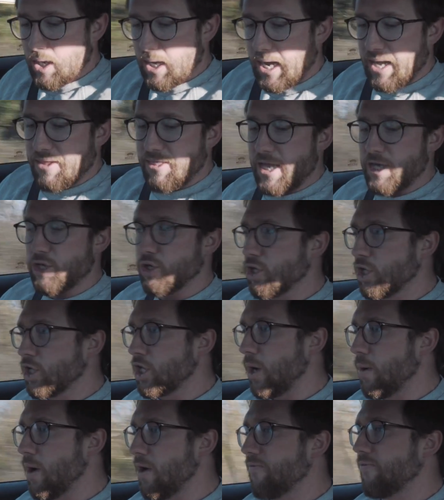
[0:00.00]
And then you could
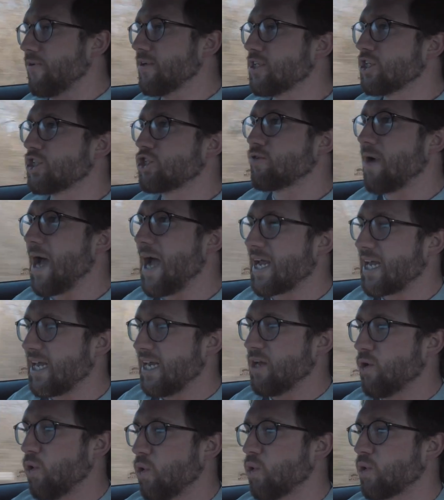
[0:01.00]
go over into track and
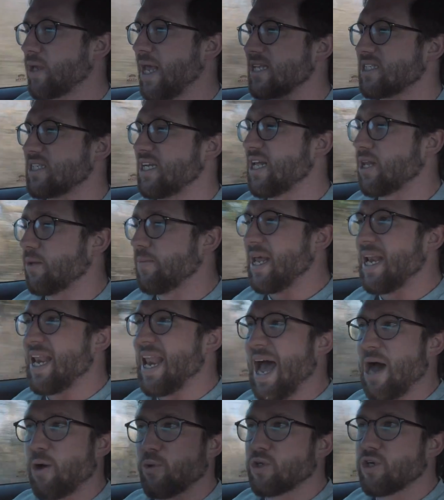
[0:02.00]
it all gets a little bit
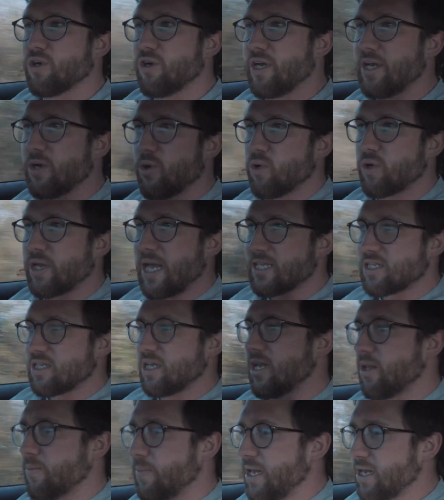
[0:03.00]
louder and it all gets a
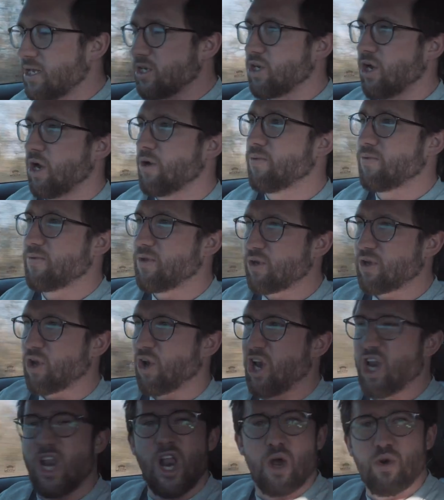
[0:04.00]
little bit, you know, you've got
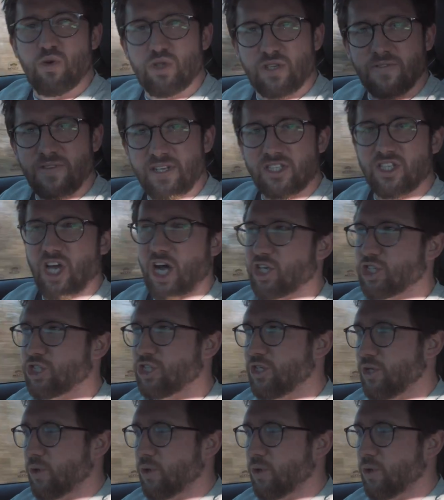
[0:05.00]
loads of induction